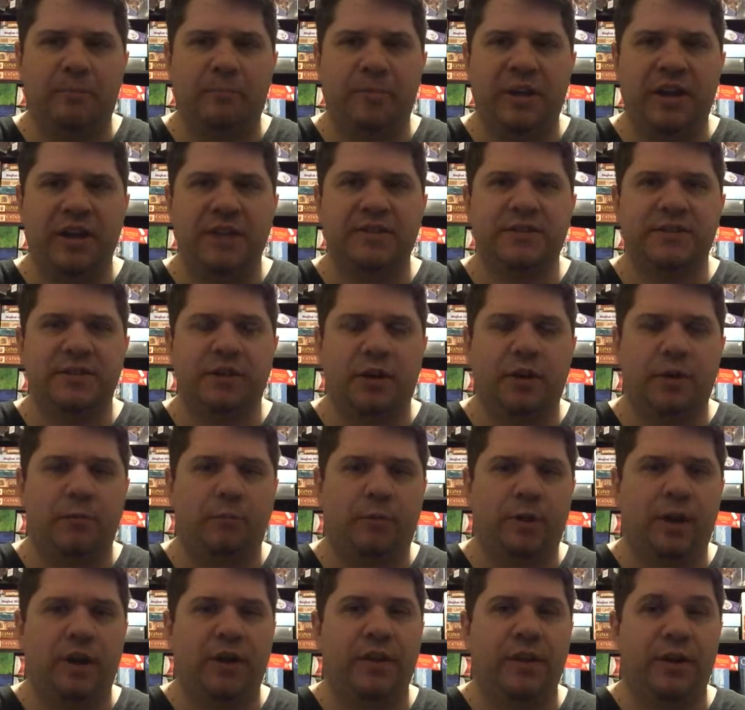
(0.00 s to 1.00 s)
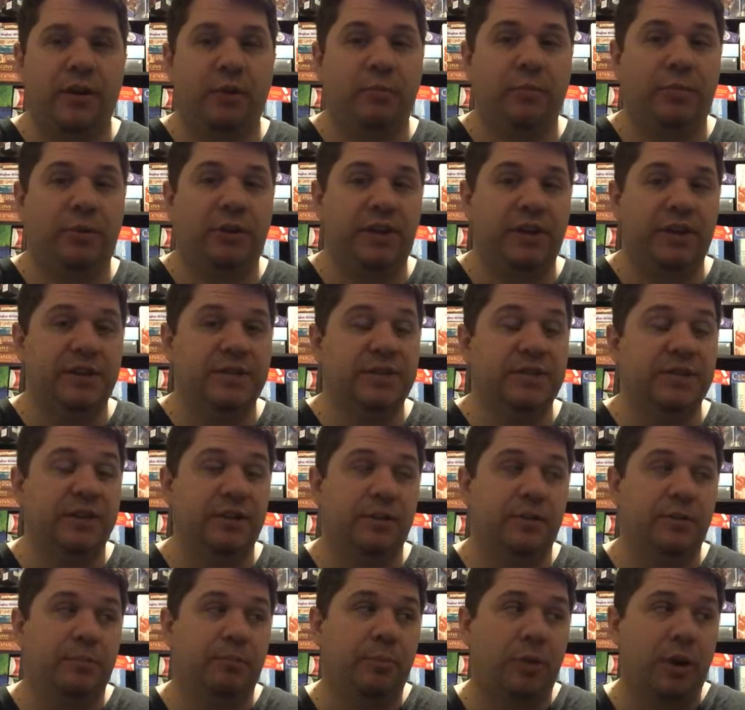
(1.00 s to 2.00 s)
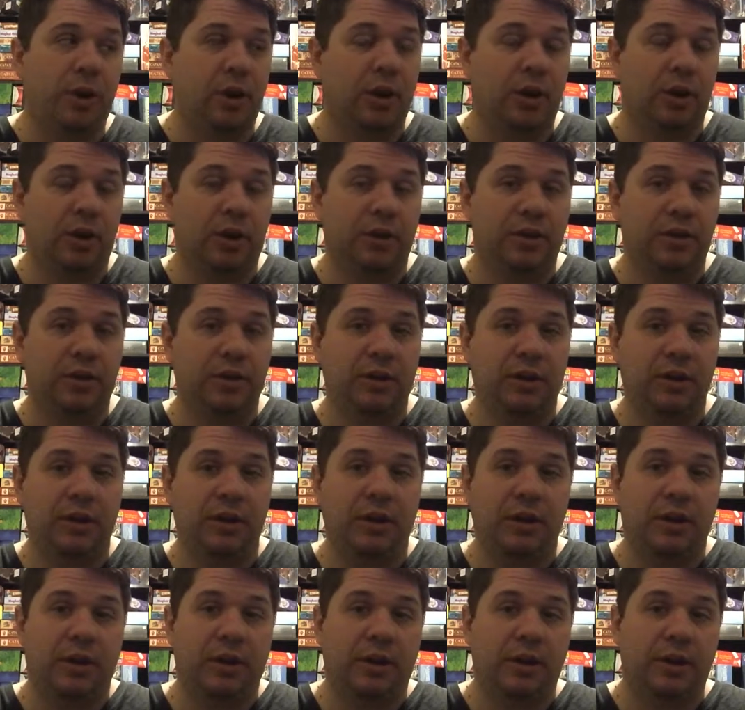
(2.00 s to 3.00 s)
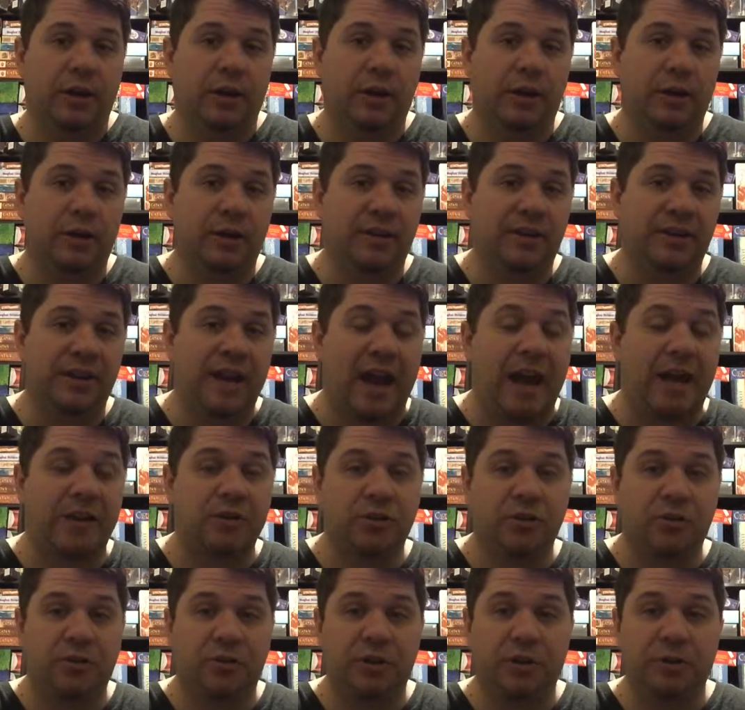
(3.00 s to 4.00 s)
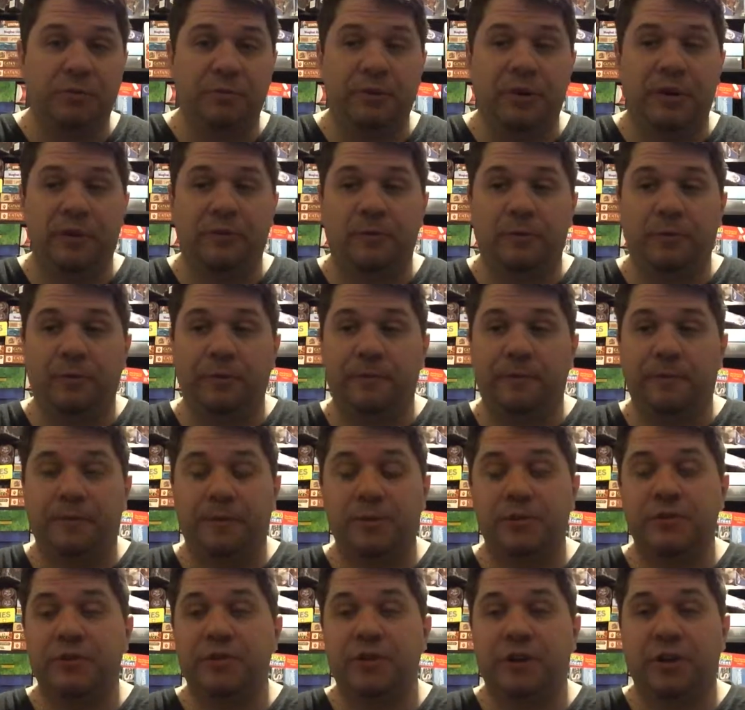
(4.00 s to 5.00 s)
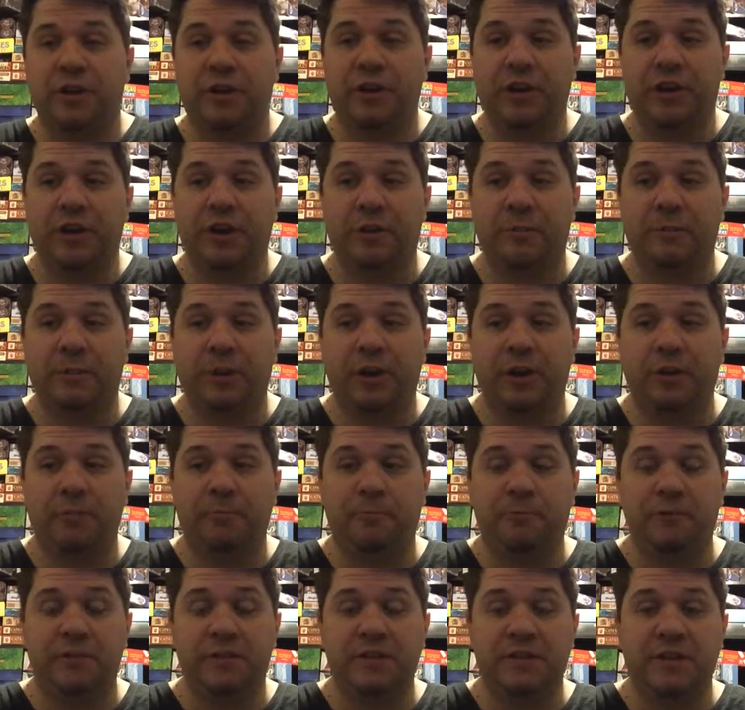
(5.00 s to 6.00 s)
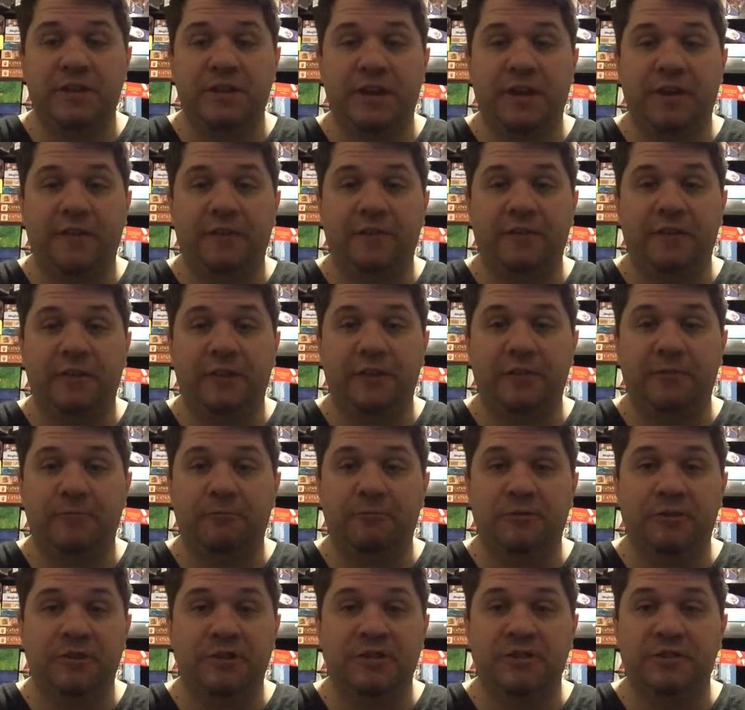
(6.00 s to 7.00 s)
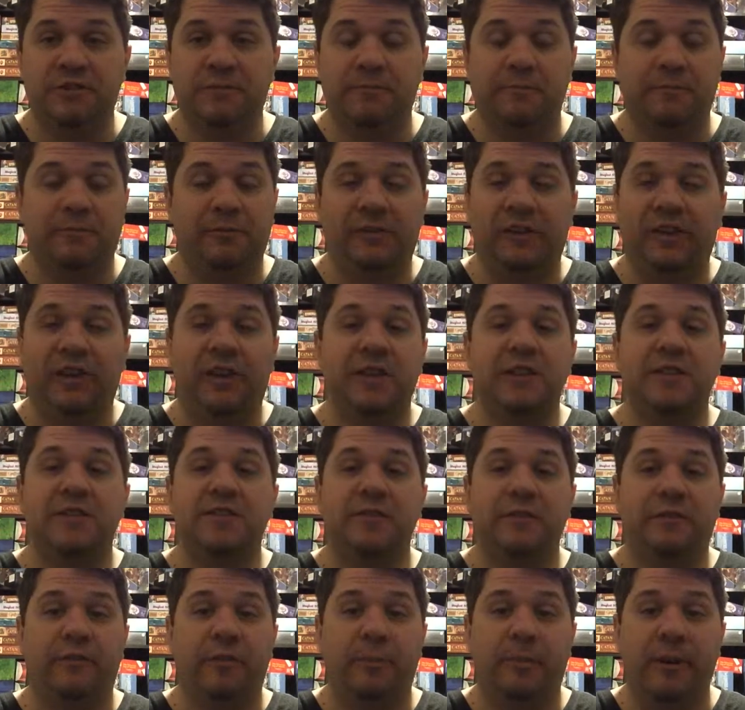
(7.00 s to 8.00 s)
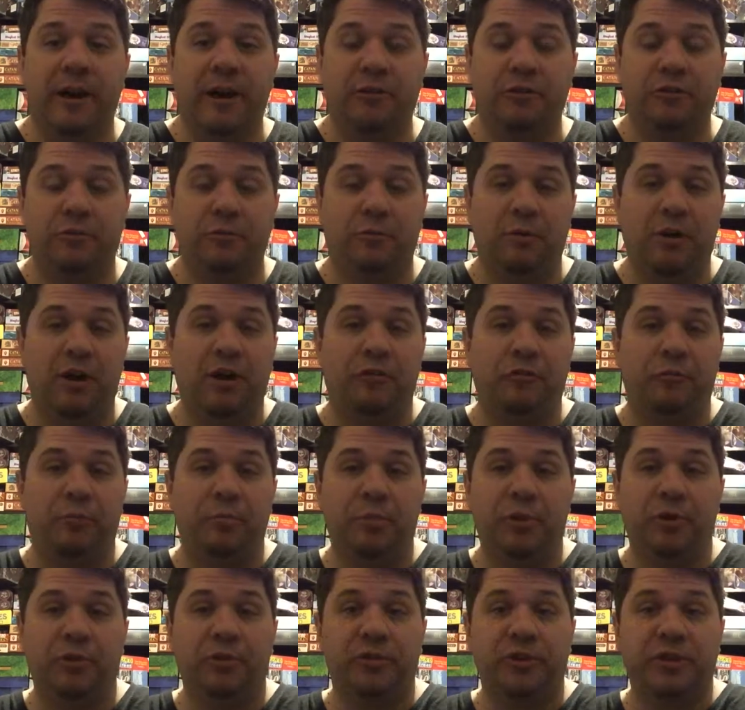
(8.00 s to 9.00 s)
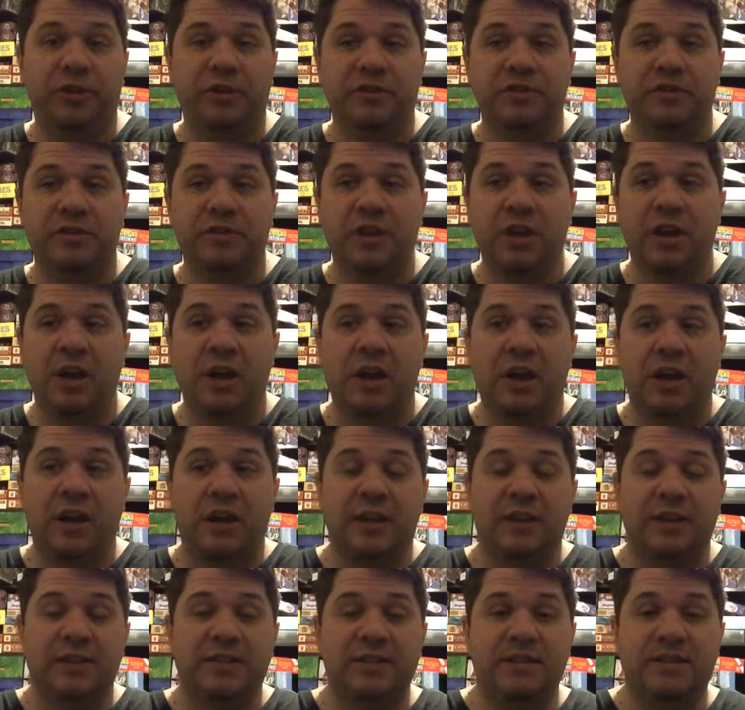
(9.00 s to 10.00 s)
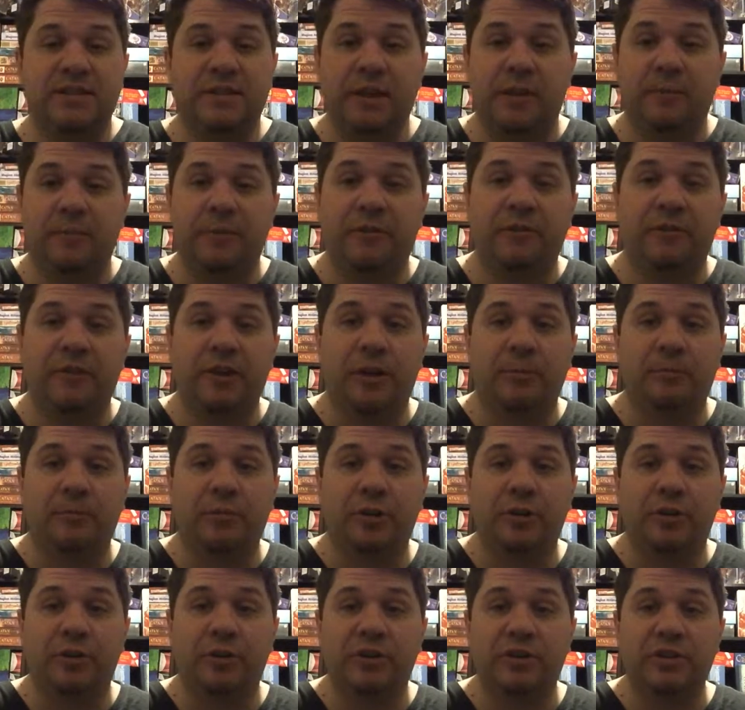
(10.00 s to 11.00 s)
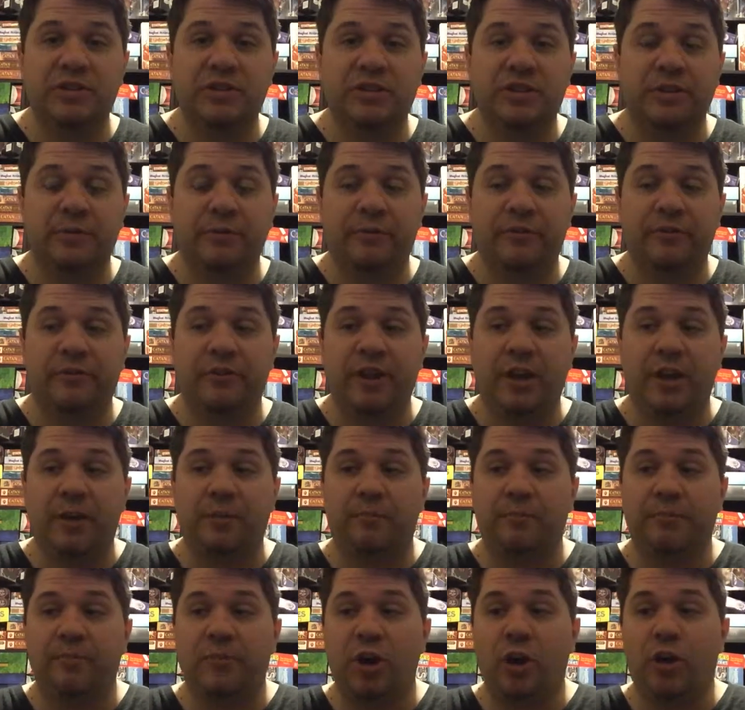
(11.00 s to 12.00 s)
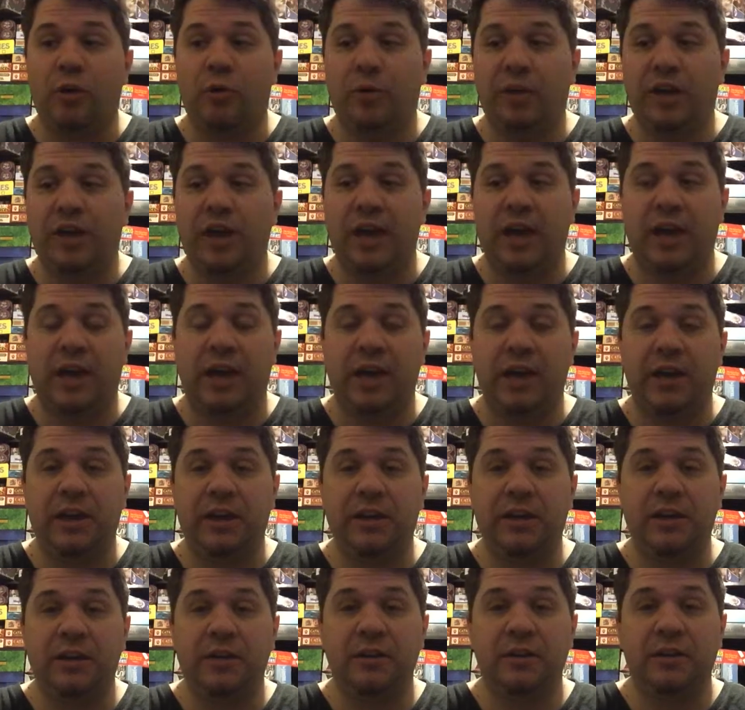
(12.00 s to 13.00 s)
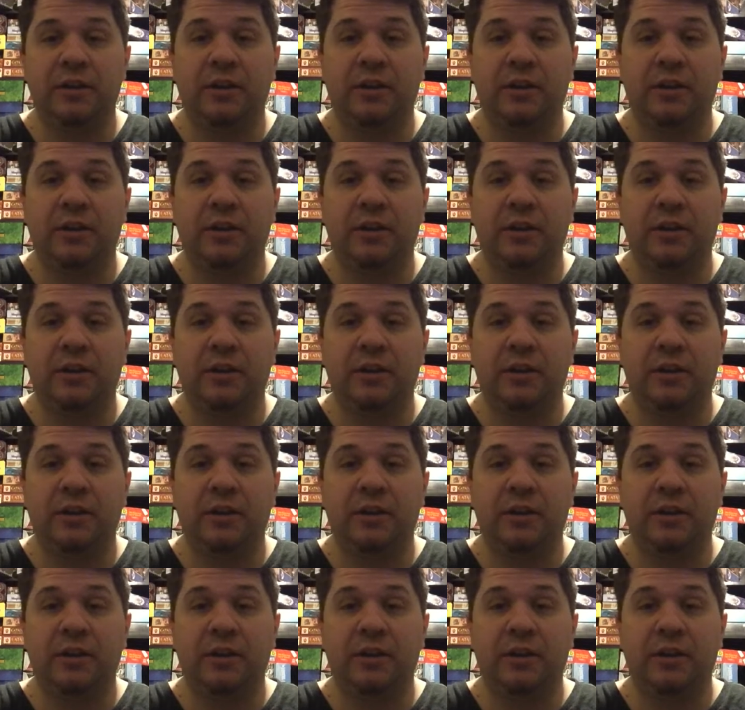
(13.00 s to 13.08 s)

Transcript: based on where they're placed in the park. Naturally, whenever we first started coming up with stuff, it was a list of about 12 buildings. Some of them good, some of them okay.